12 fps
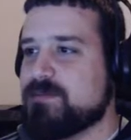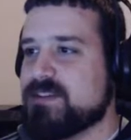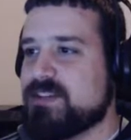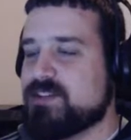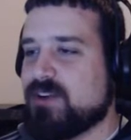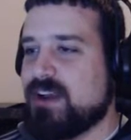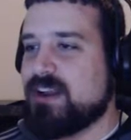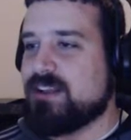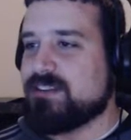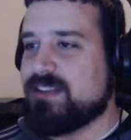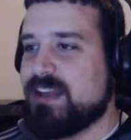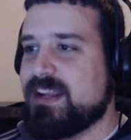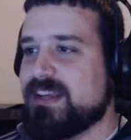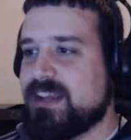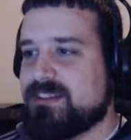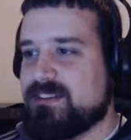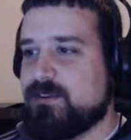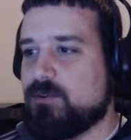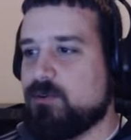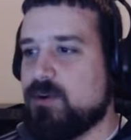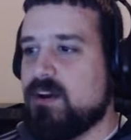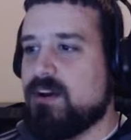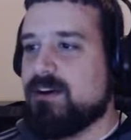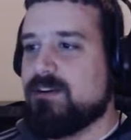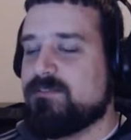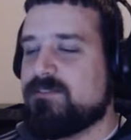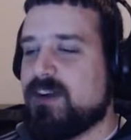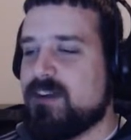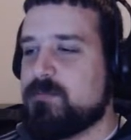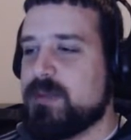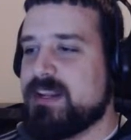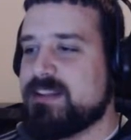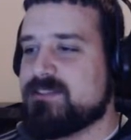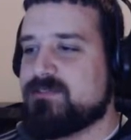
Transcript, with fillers: and try not to let it get to you. Five minutes,